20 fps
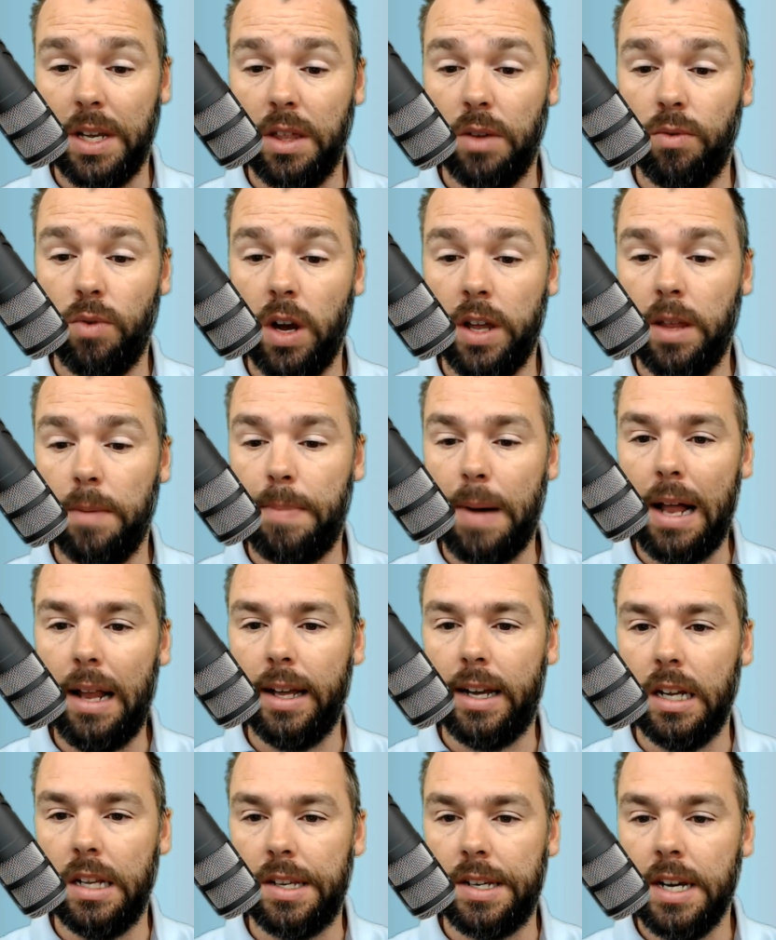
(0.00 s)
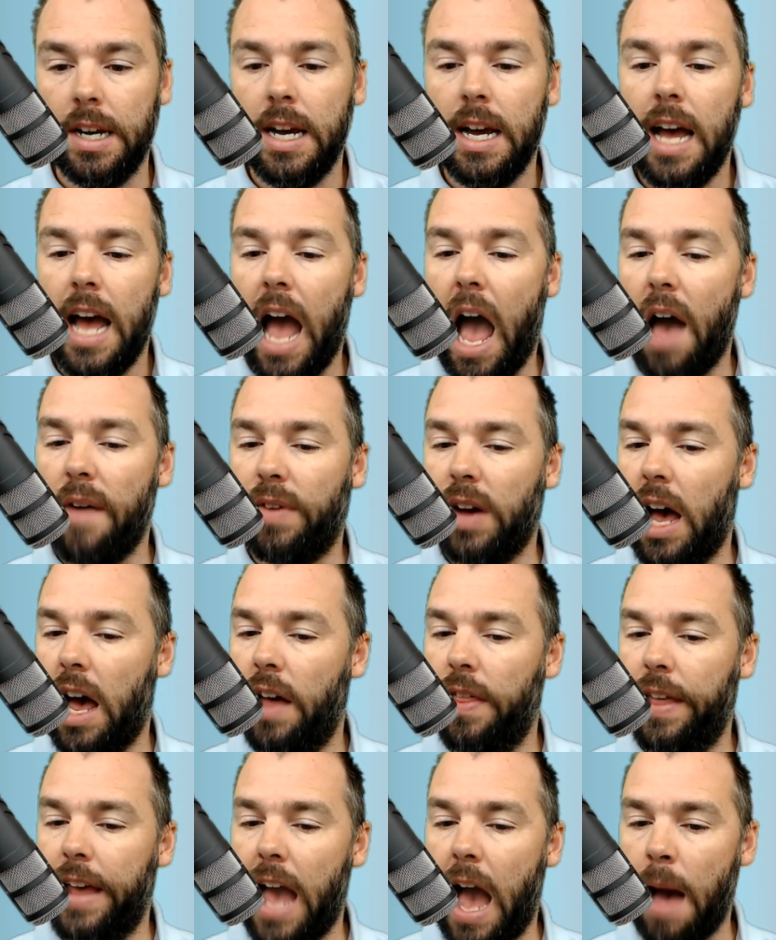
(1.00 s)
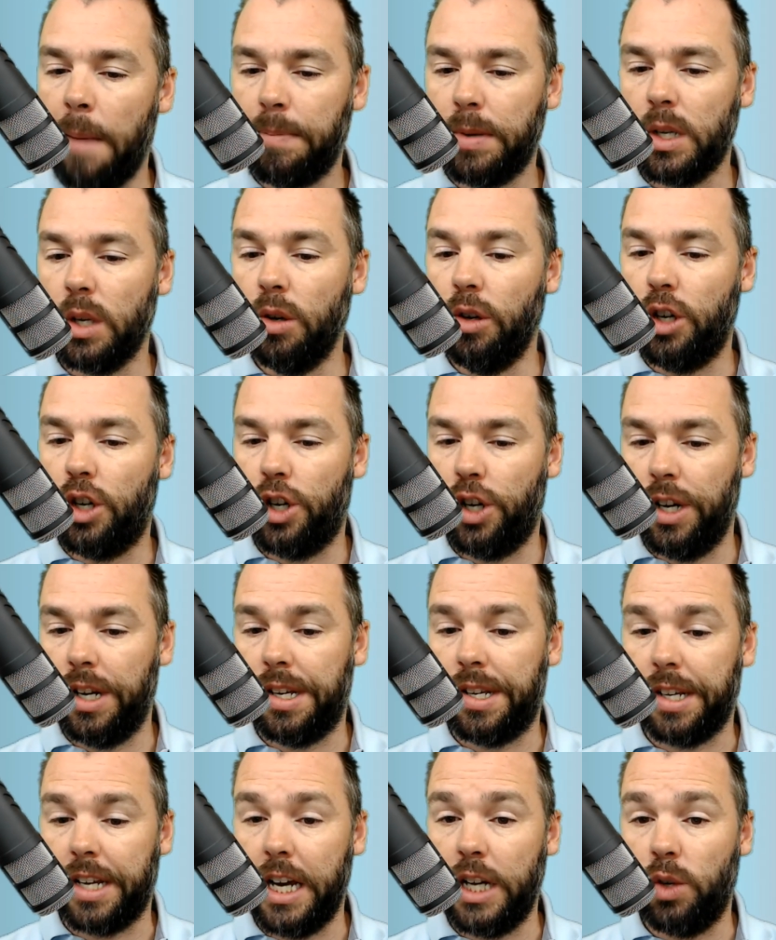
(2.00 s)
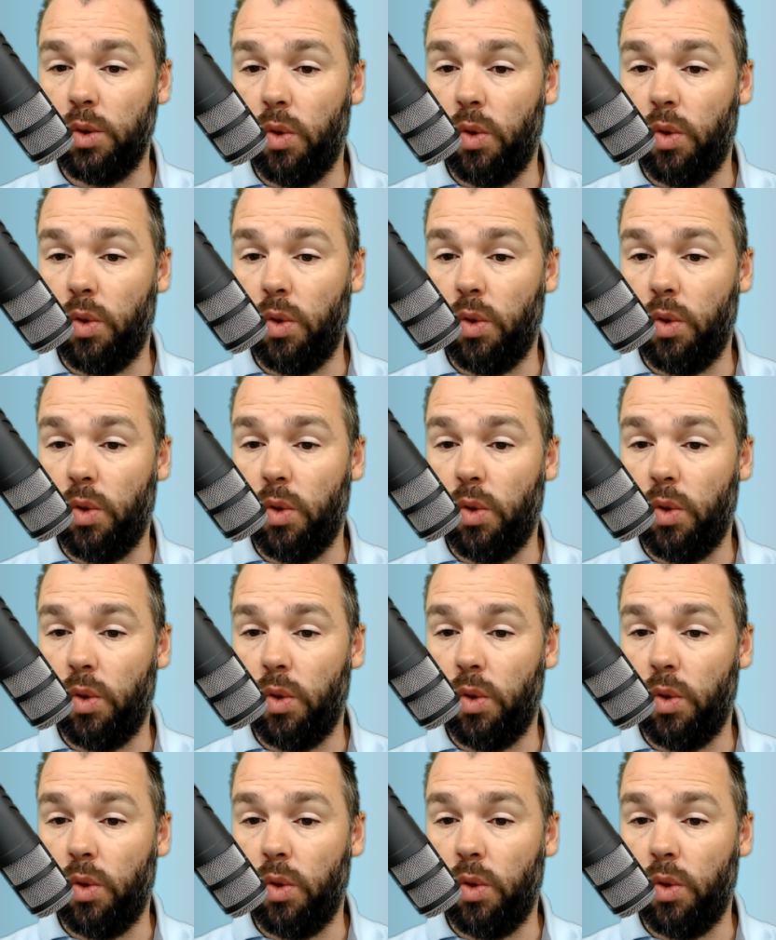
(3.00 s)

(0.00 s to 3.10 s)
And the Pelicans have the absolute shittest schedule.